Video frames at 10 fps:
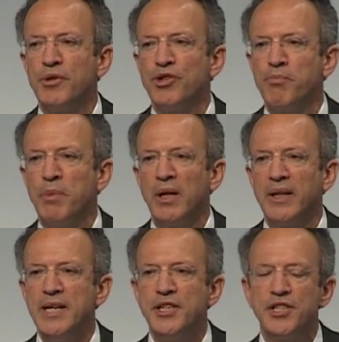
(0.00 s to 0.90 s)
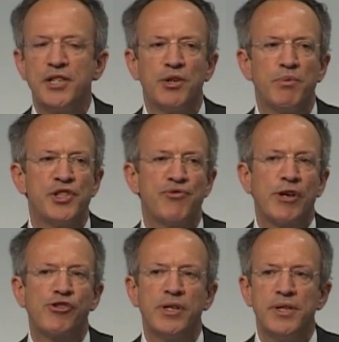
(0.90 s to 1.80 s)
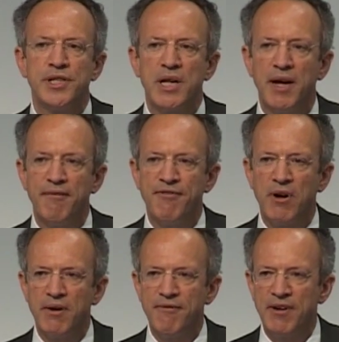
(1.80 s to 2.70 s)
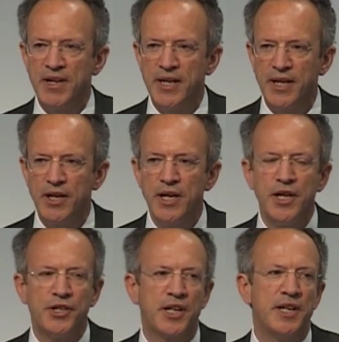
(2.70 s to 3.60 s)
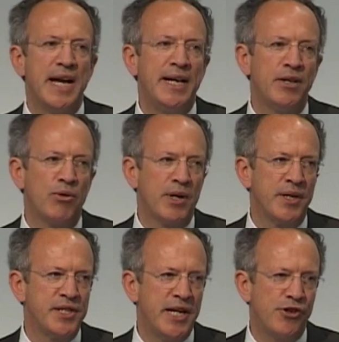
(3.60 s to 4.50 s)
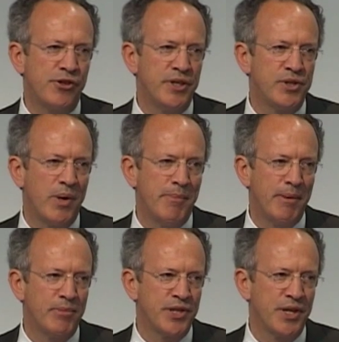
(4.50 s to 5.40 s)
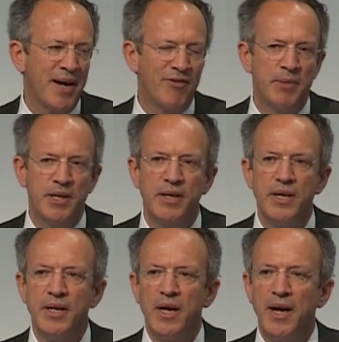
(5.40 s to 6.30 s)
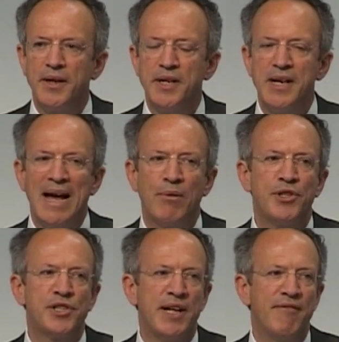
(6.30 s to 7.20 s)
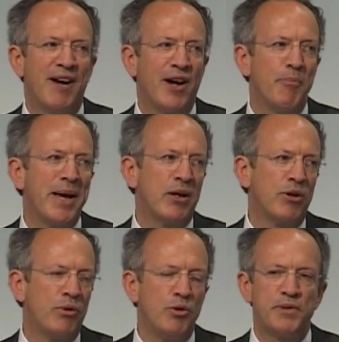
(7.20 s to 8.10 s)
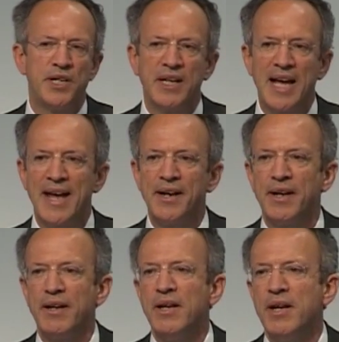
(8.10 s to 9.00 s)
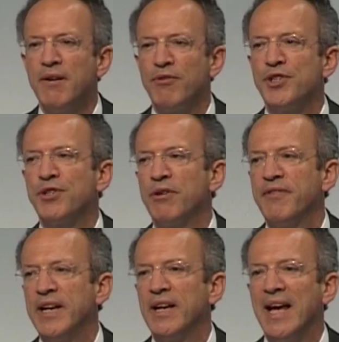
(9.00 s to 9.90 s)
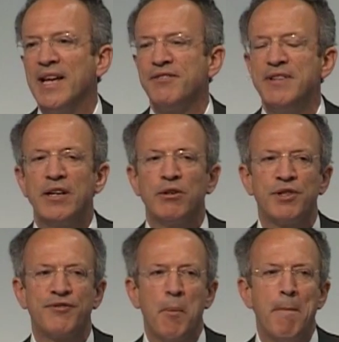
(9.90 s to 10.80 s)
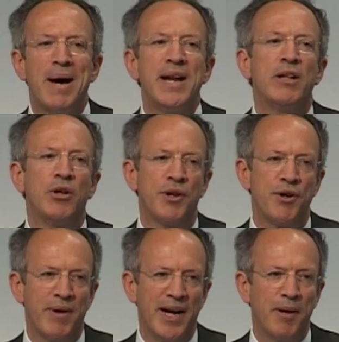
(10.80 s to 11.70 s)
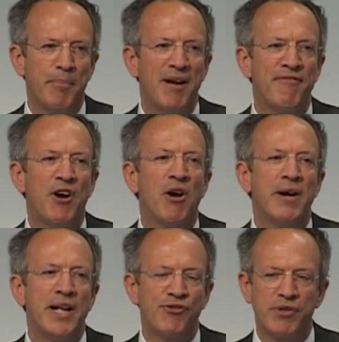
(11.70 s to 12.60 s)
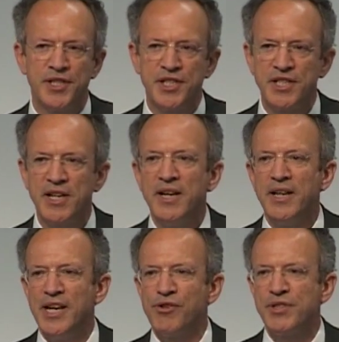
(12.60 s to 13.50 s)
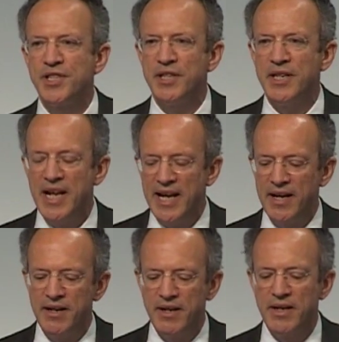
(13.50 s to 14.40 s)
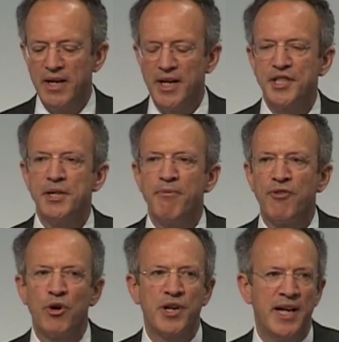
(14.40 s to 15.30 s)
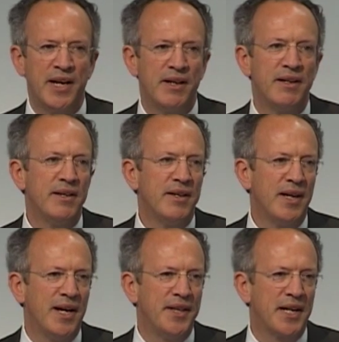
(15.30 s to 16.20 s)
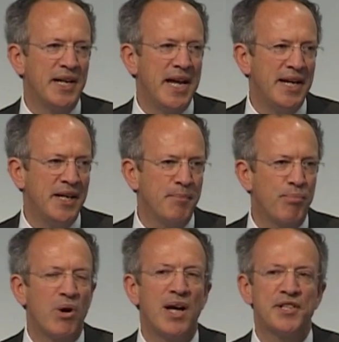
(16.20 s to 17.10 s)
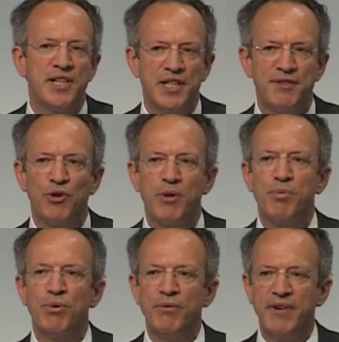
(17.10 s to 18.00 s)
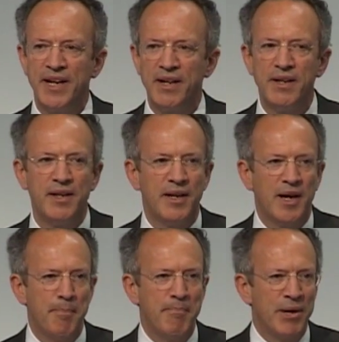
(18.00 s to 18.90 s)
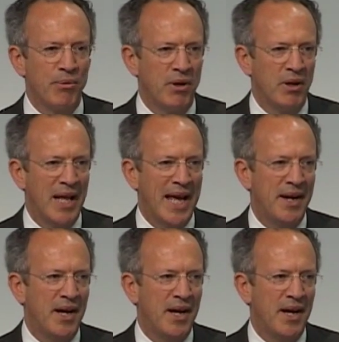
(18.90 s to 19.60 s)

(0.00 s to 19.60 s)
to police the restrictions on foreign funding to Canadian organizations when members of the government denounced environmental groups in Canada for serving as vehicles for money laundering by foreign interests interested in subverting the Canadian process for approving mineral and